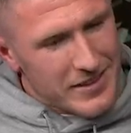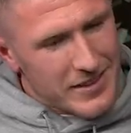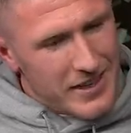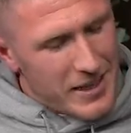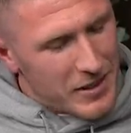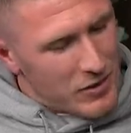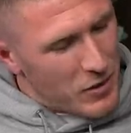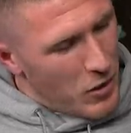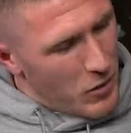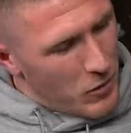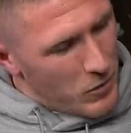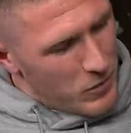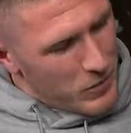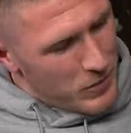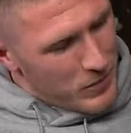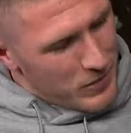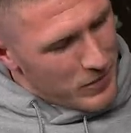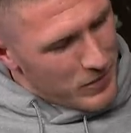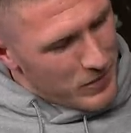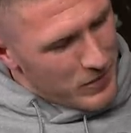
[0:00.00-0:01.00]
I go...
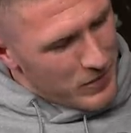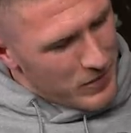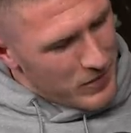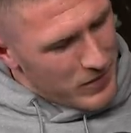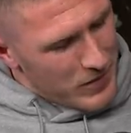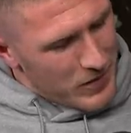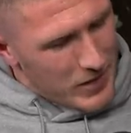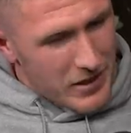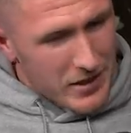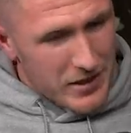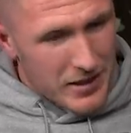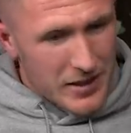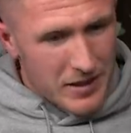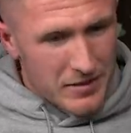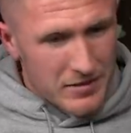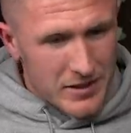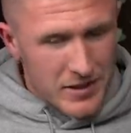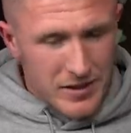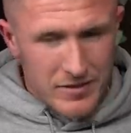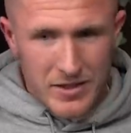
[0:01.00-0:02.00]
Oh, I can't
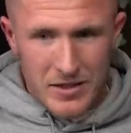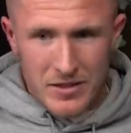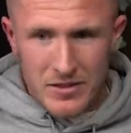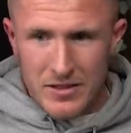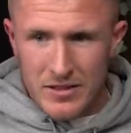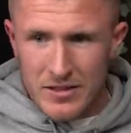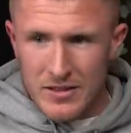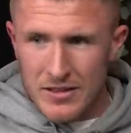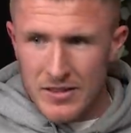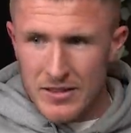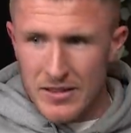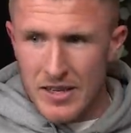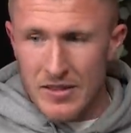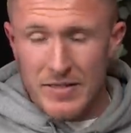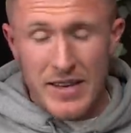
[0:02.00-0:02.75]
even think of any other centre-half.